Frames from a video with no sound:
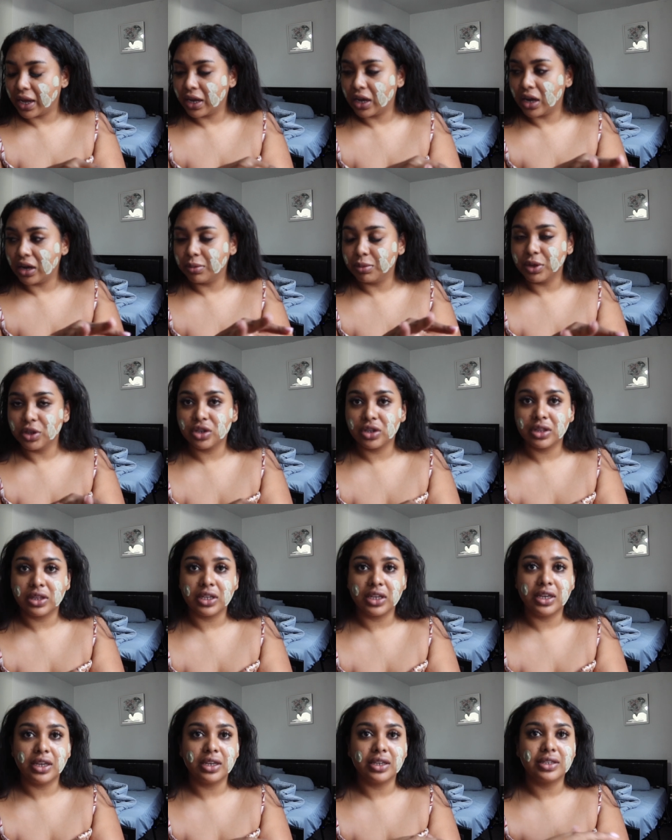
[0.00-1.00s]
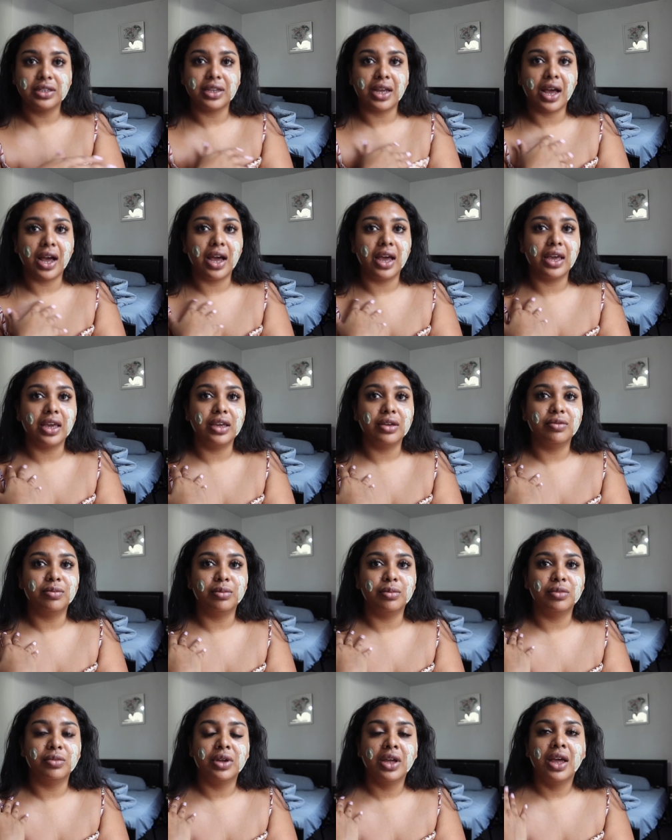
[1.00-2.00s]
I got a bunch of things. I
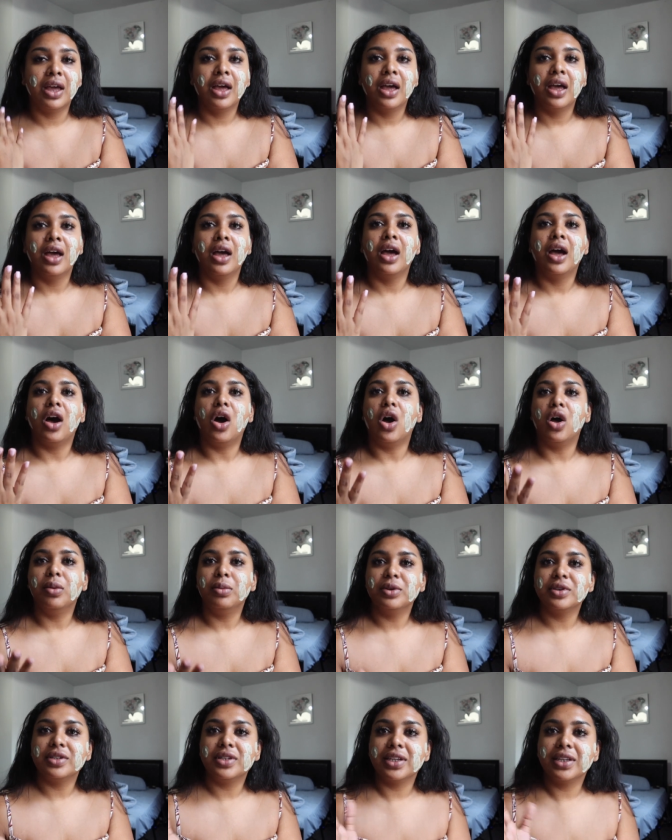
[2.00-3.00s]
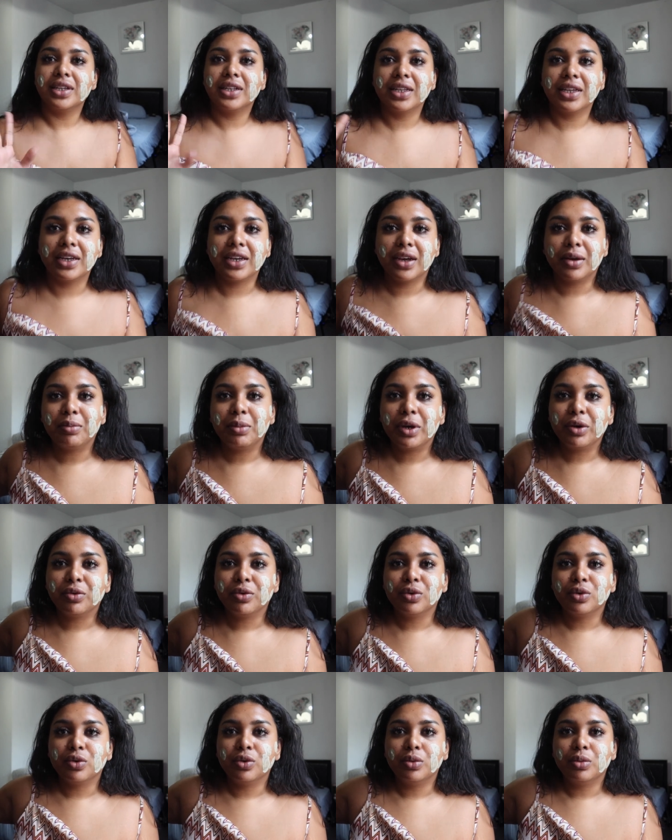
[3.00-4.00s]
am almost done cleaning up my
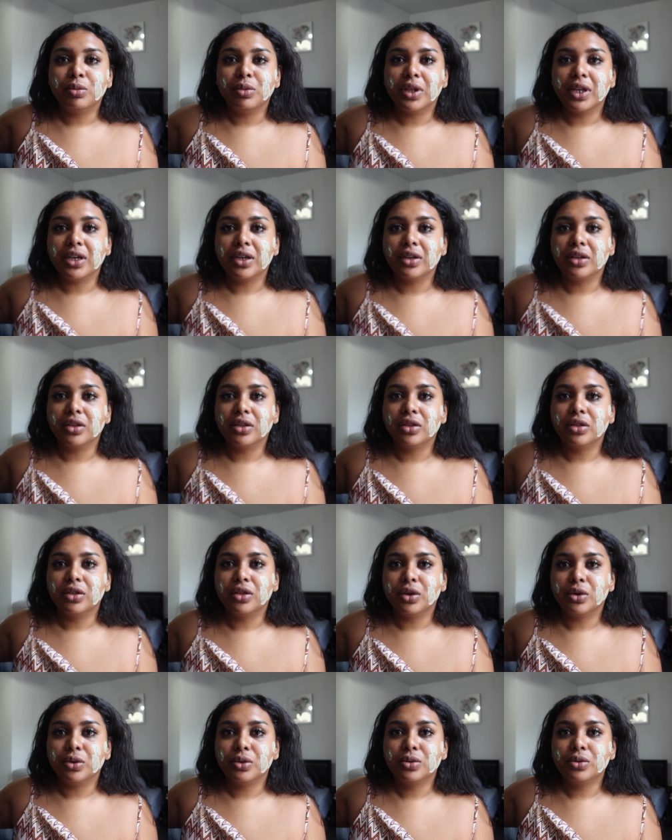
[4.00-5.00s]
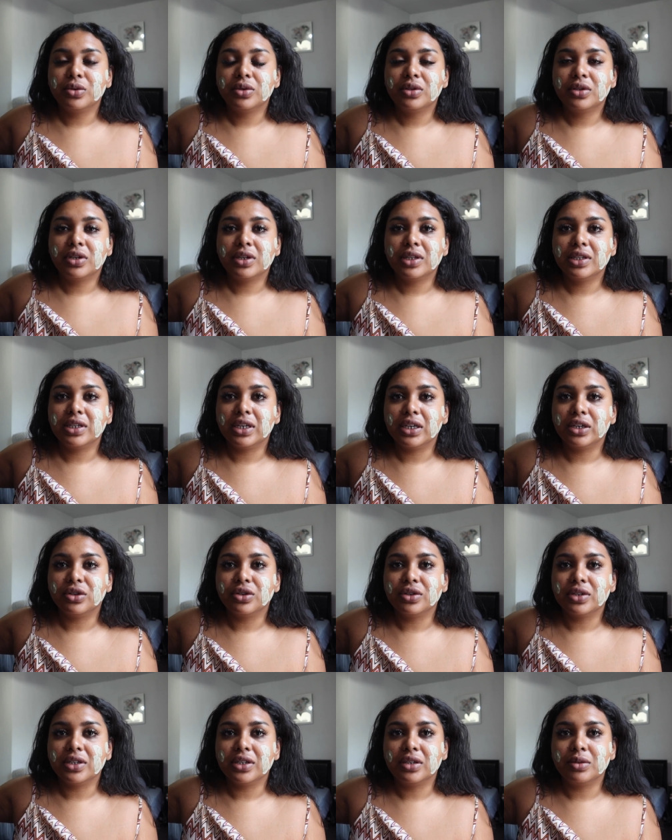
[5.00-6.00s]
room. Like those
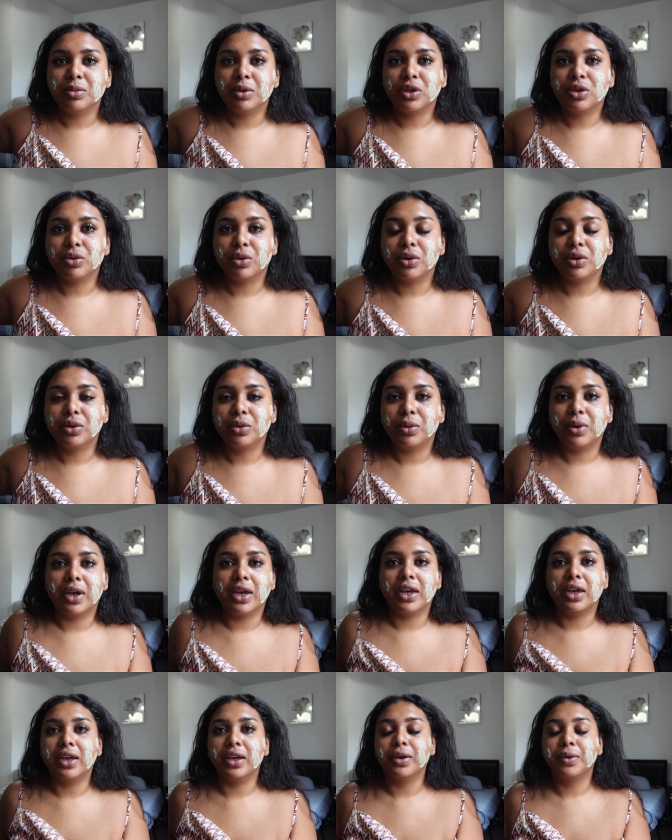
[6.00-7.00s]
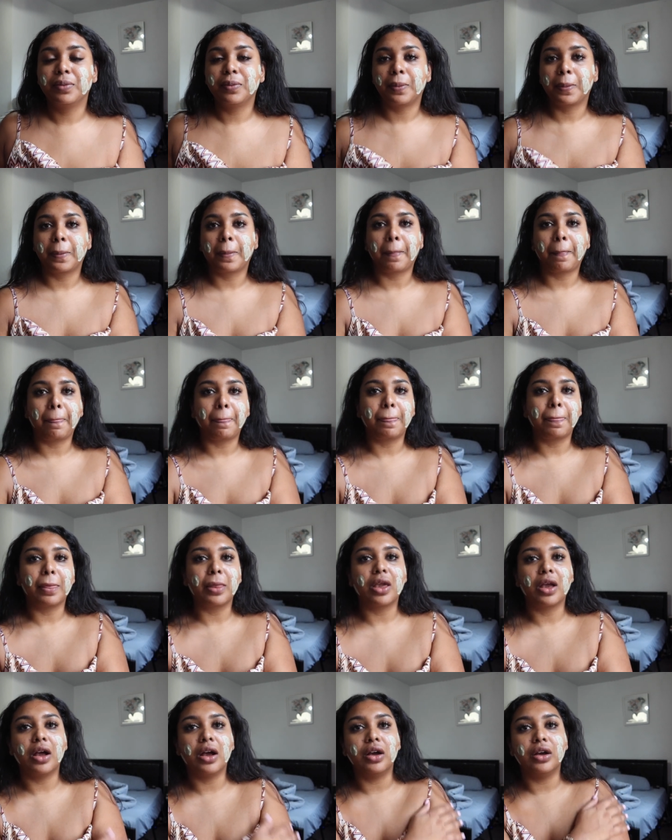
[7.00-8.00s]
containers need to be thrown away
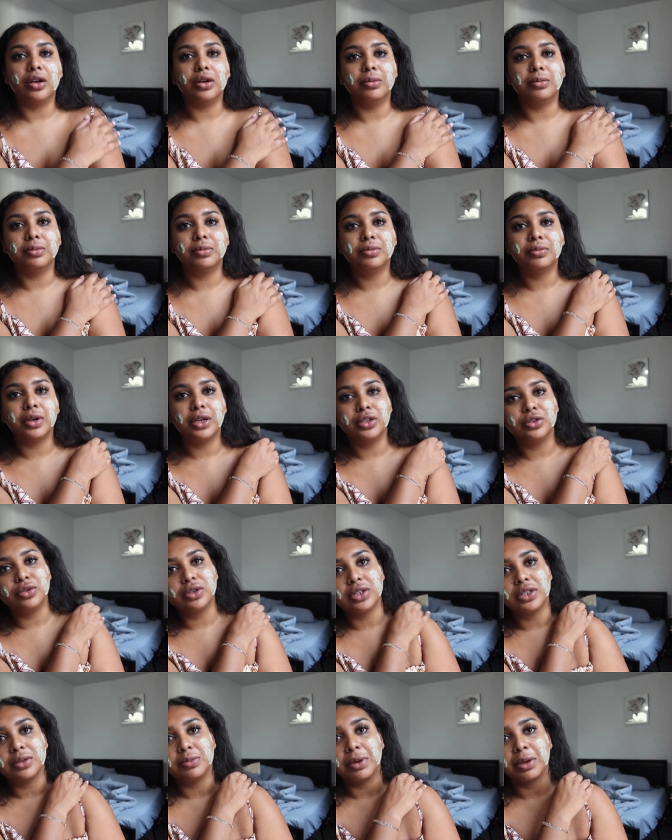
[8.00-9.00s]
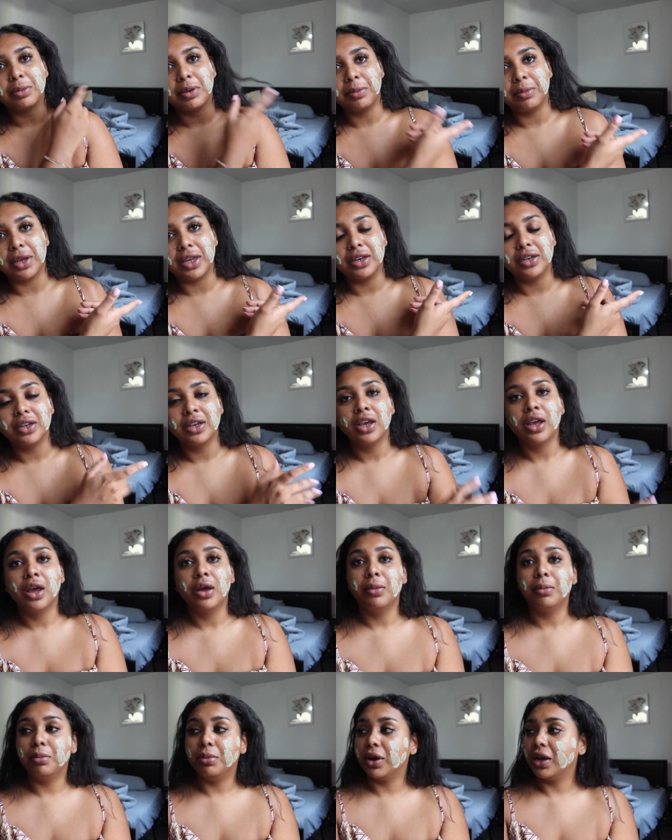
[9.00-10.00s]
um, I do need to make my bed,
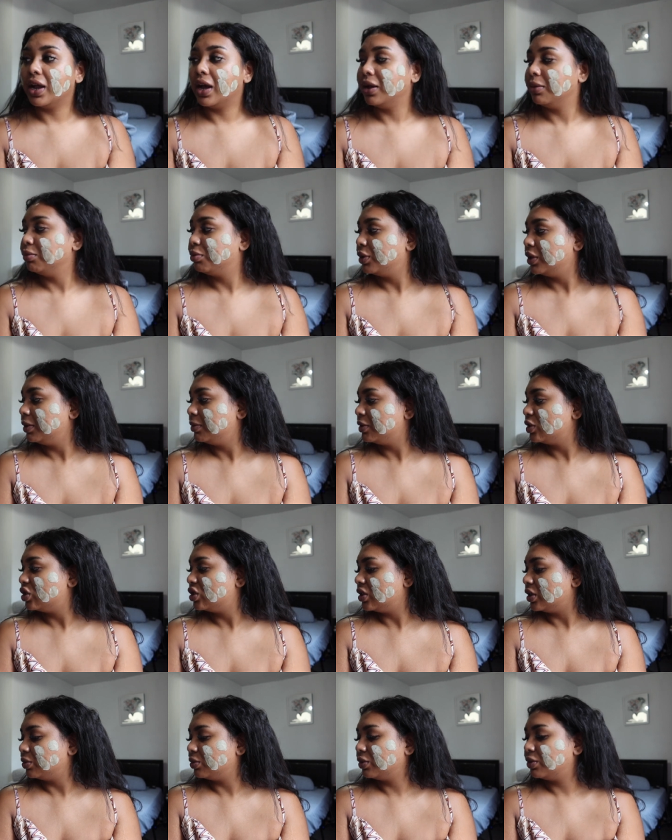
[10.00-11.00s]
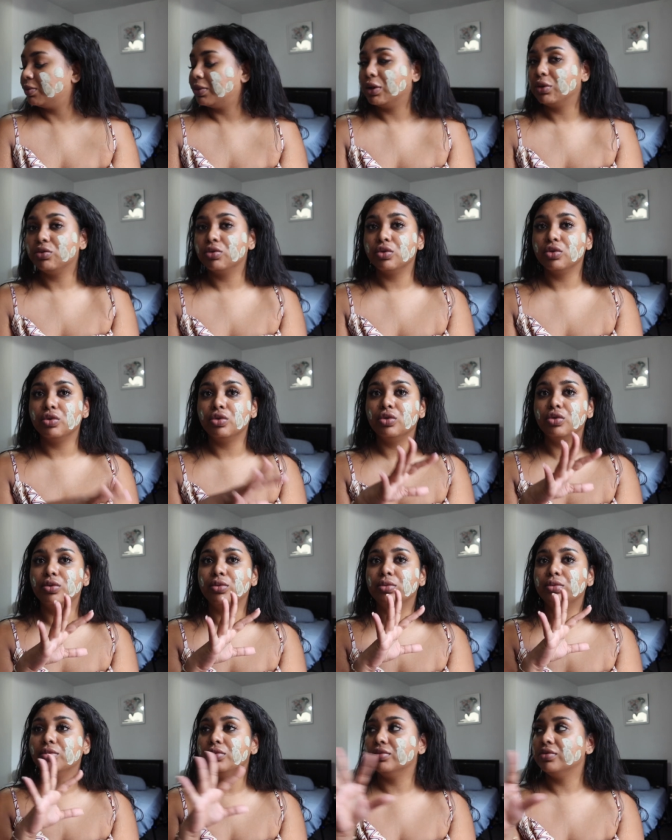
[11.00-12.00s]
but I'm pretty much done with my
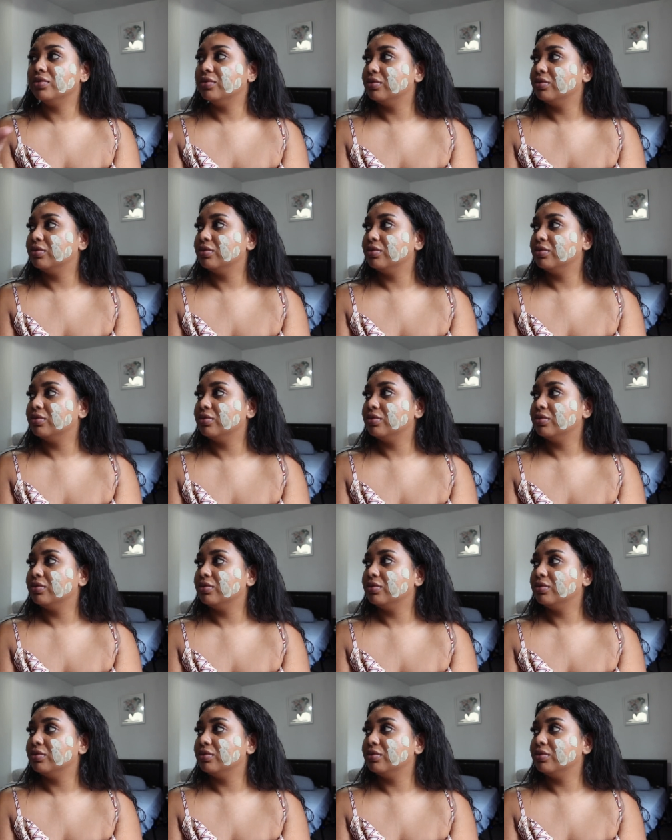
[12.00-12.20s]
room.